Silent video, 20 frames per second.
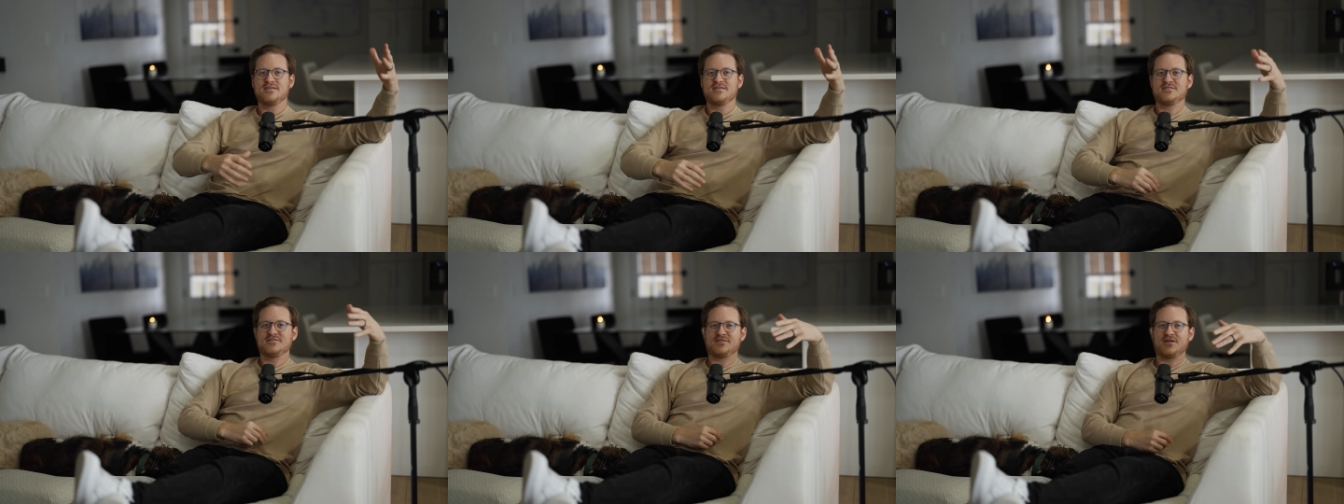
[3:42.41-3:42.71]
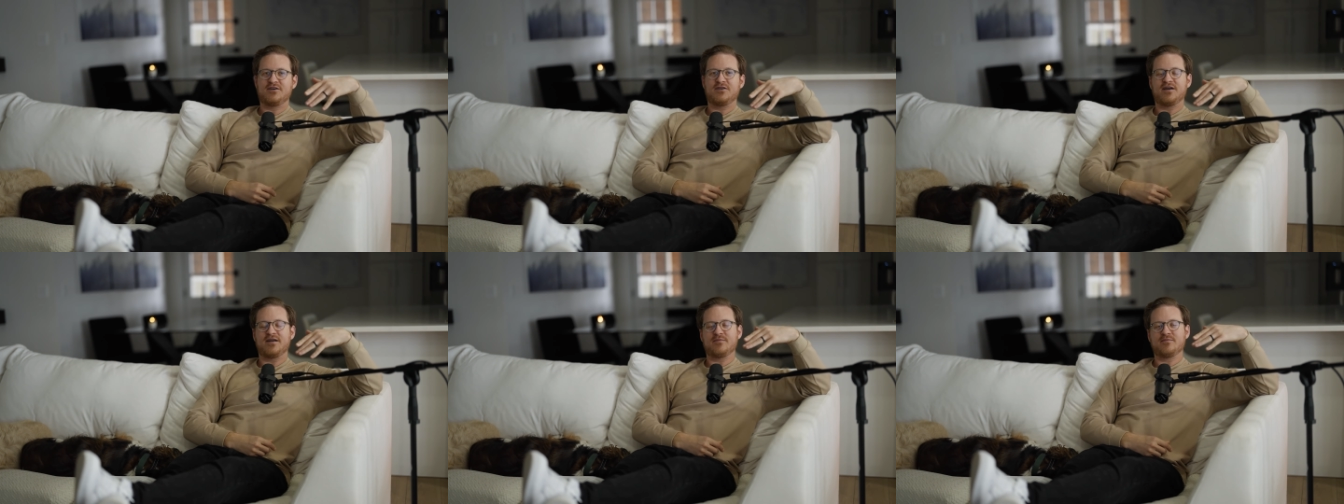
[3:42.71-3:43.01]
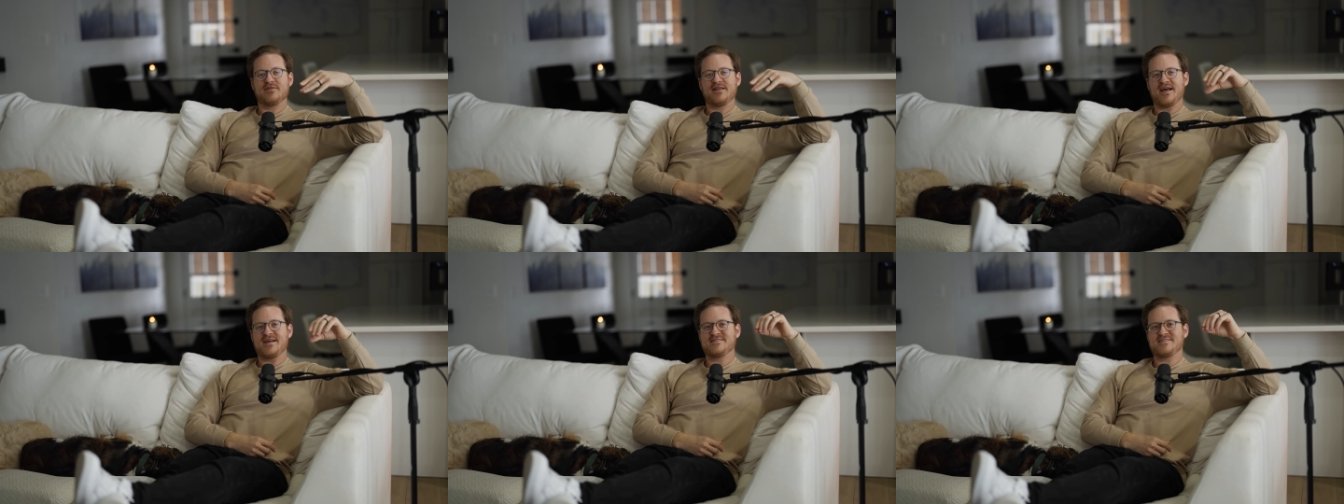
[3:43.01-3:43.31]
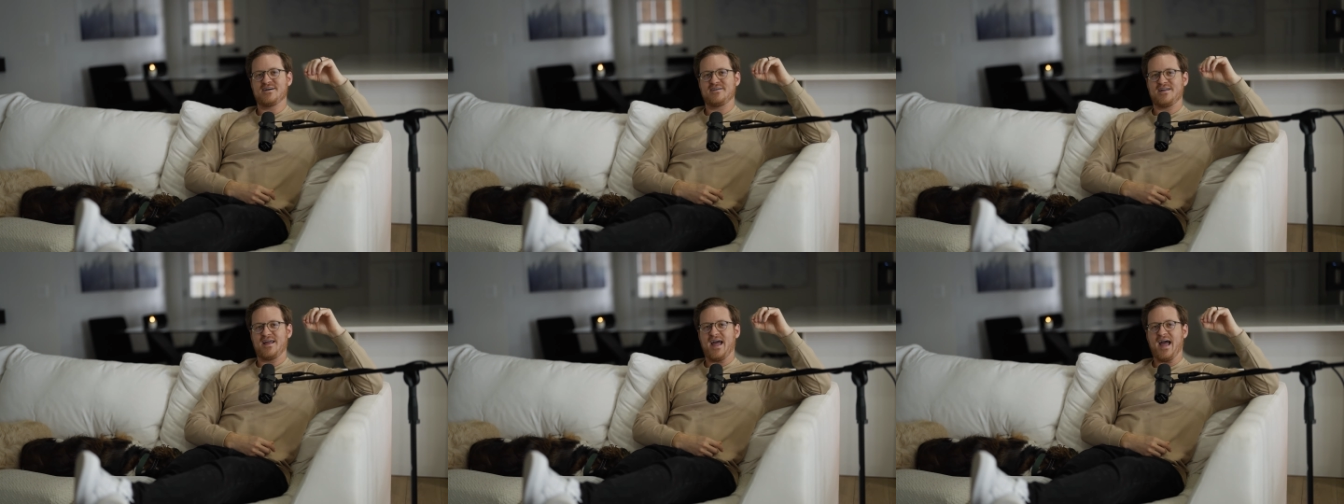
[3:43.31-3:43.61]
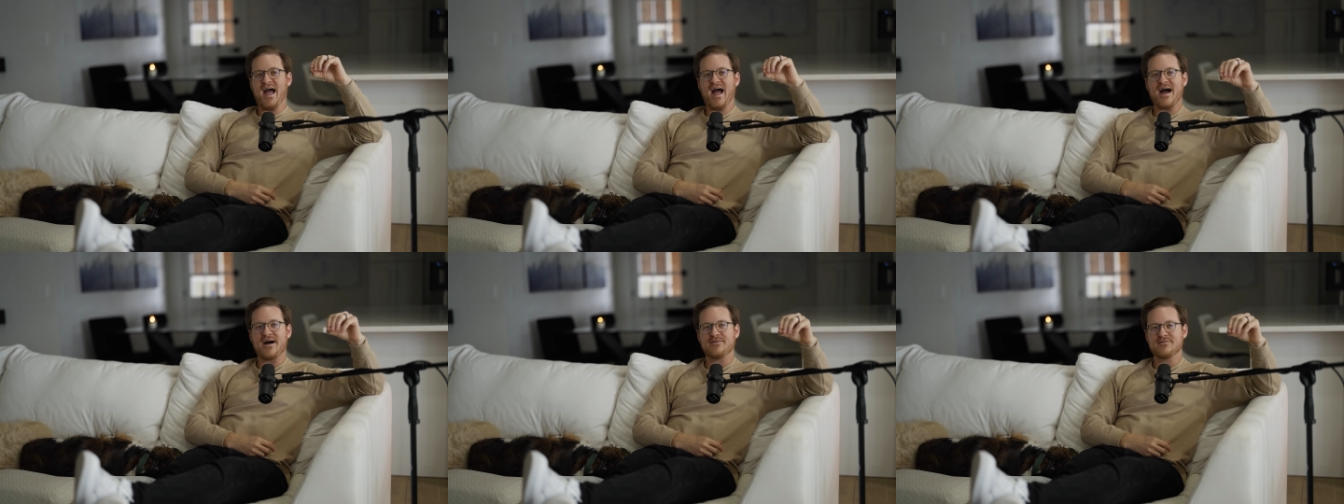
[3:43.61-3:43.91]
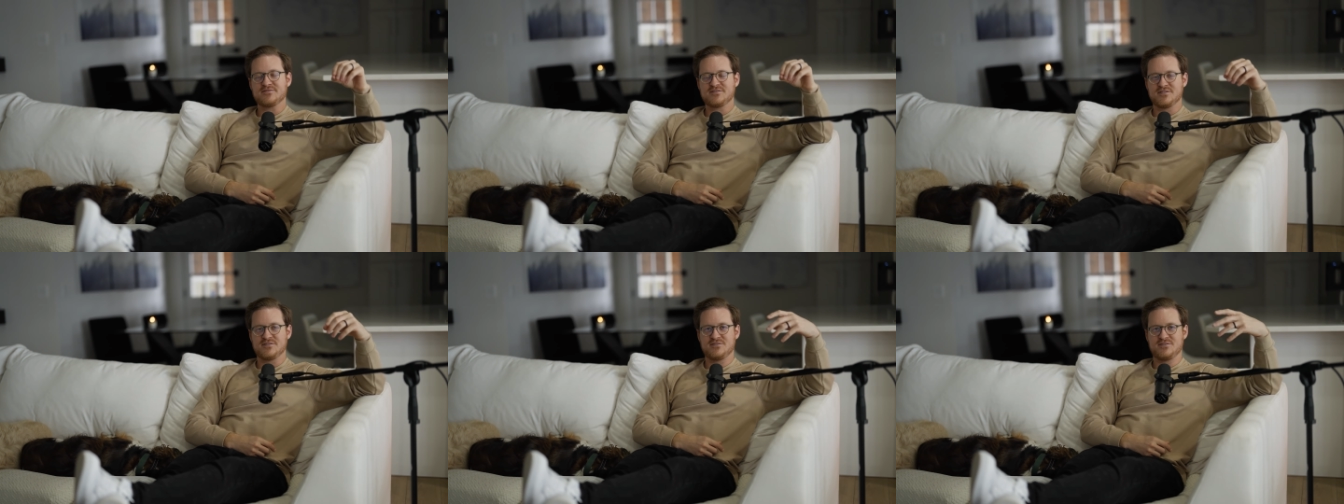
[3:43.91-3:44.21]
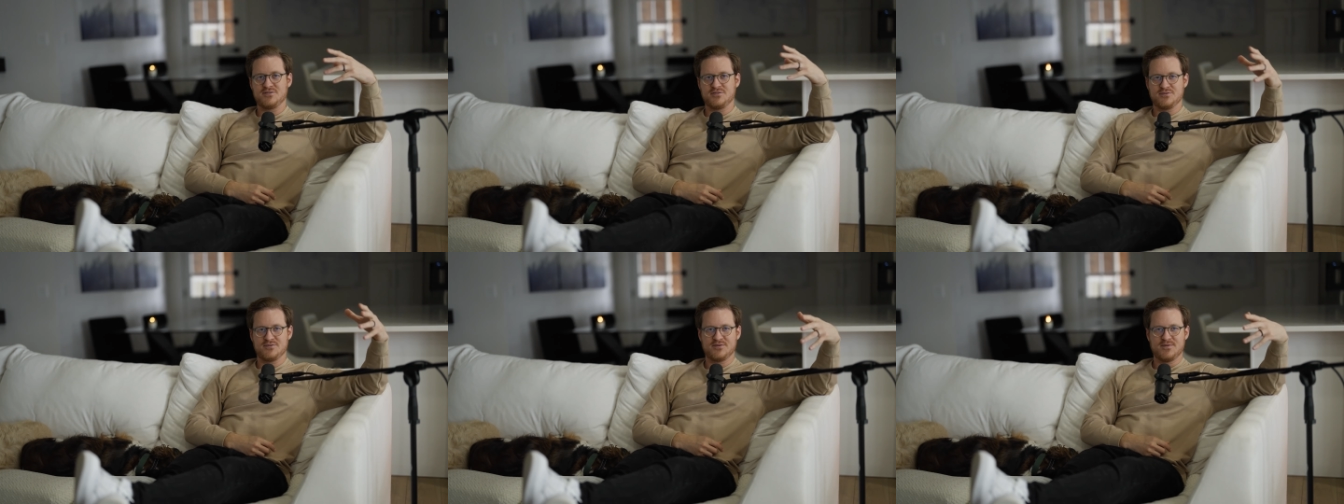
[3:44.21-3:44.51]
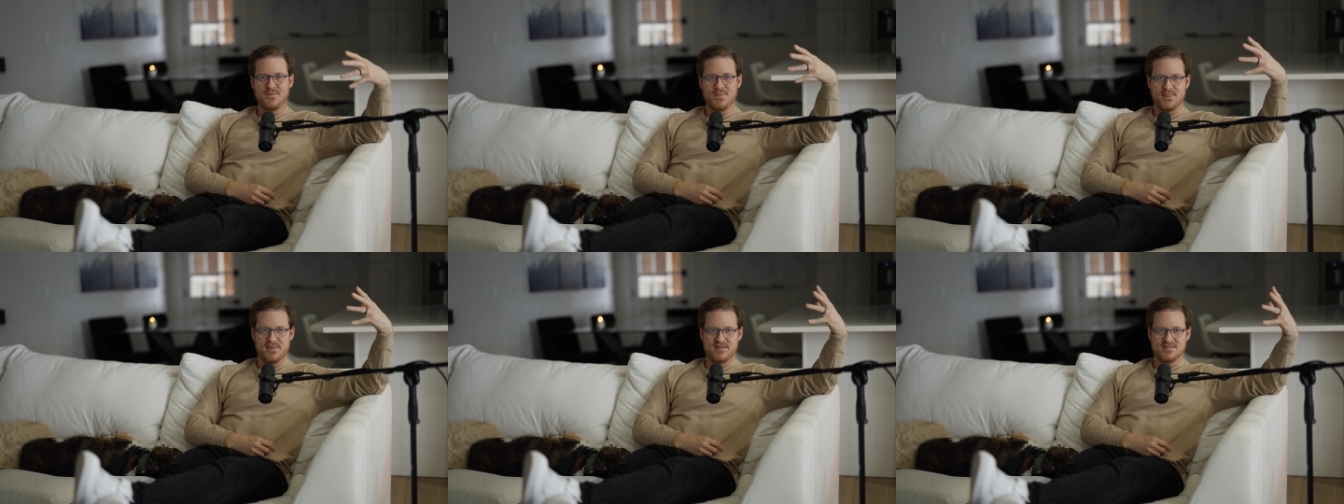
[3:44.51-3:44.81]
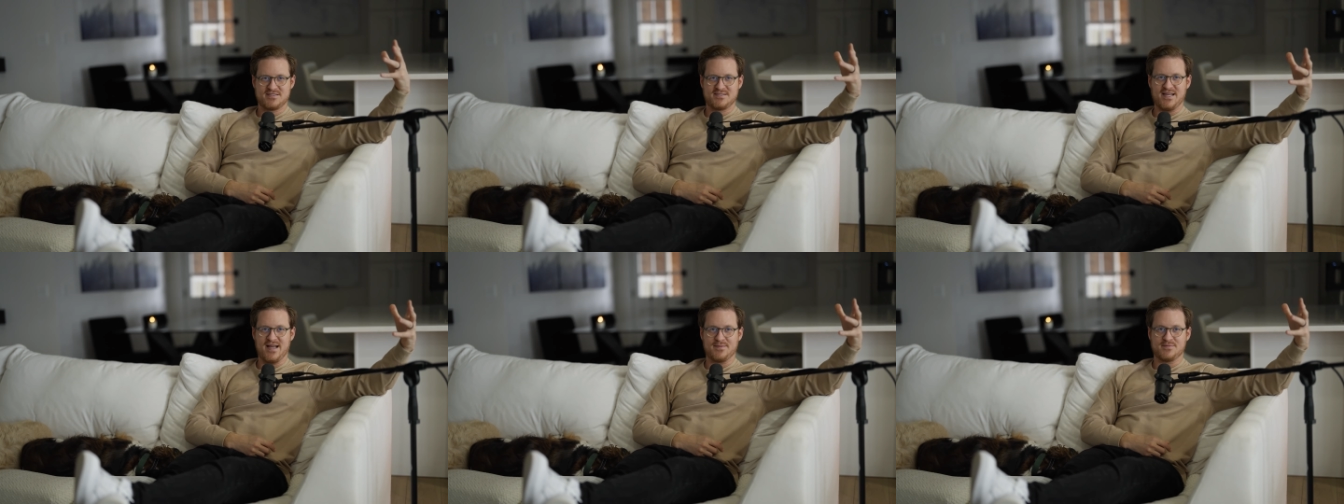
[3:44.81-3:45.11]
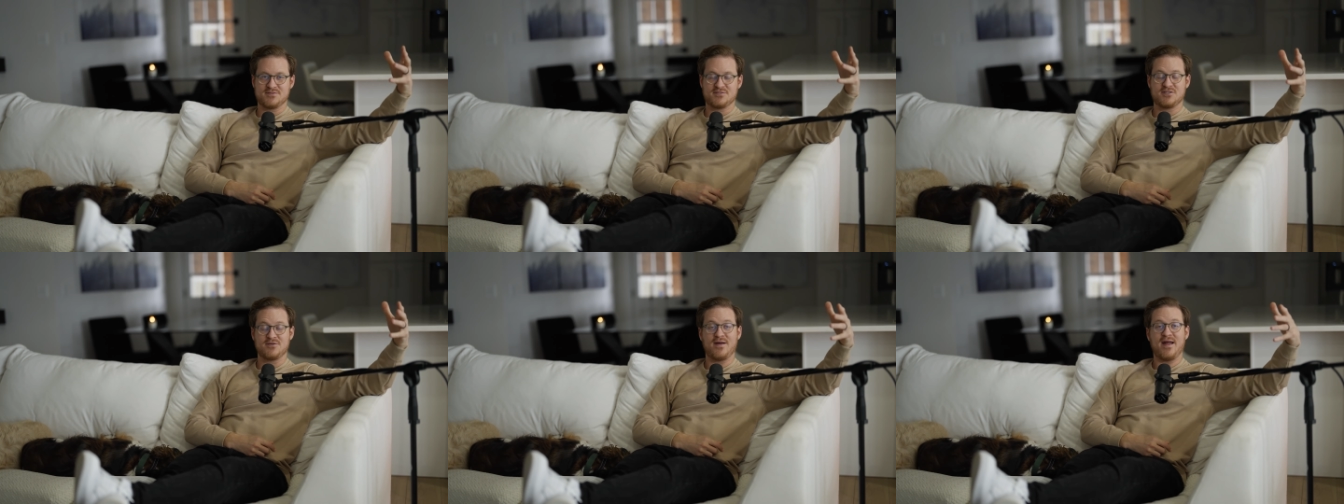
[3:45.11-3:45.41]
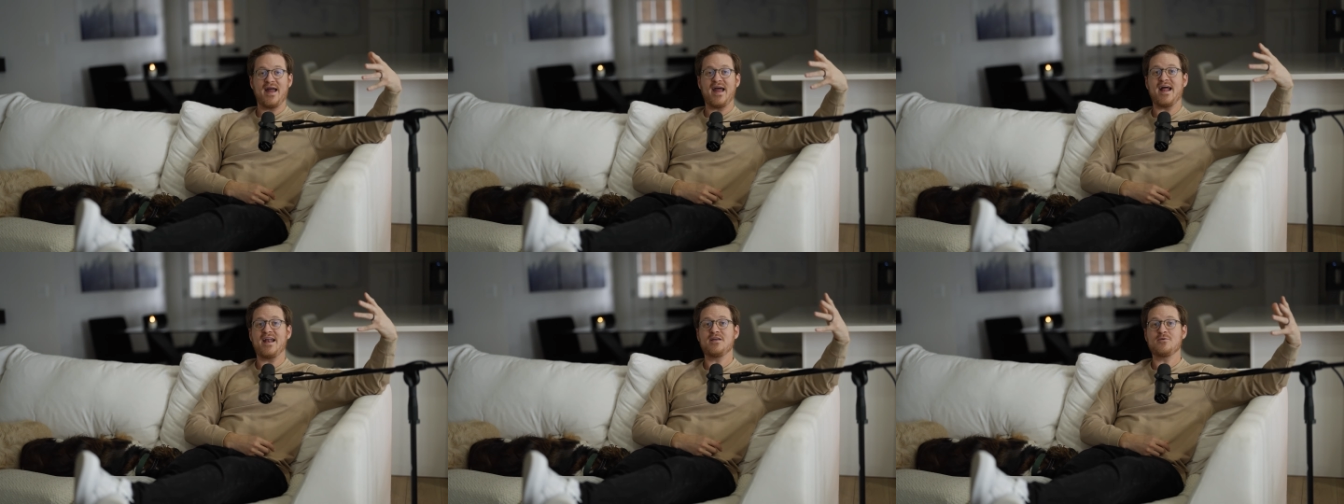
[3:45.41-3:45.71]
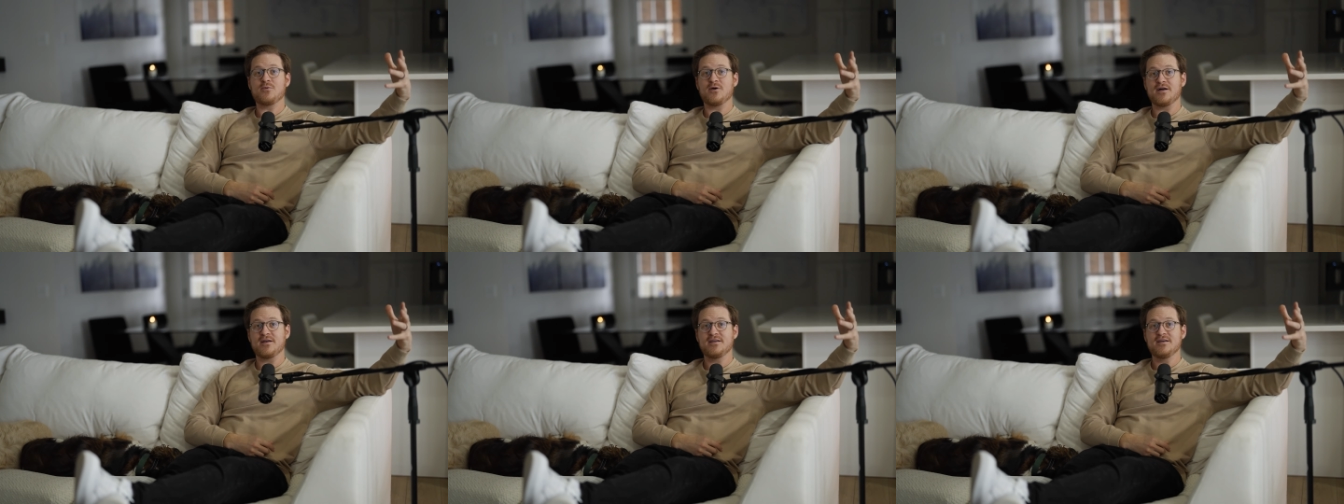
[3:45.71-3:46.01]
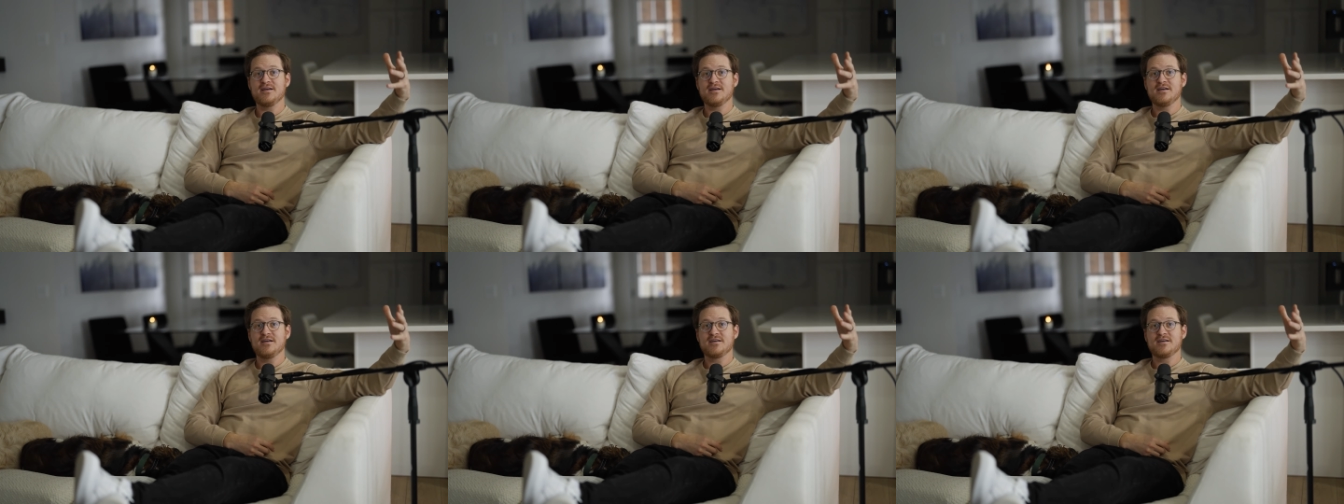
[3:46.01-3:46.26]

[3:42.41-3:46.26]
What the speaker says: So it lays out how to do the steps so anyone